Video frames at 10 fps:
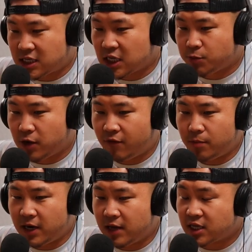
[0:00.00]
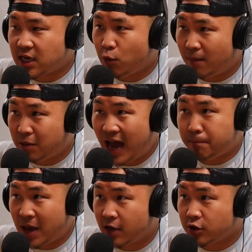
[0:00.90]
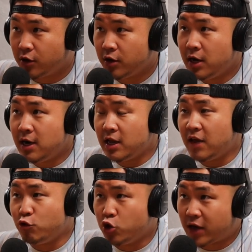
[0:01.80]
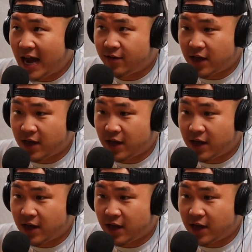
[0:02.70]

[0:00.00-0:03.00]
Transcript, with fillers: accessible to everybody. In the same way, Black Panther, if you look at it,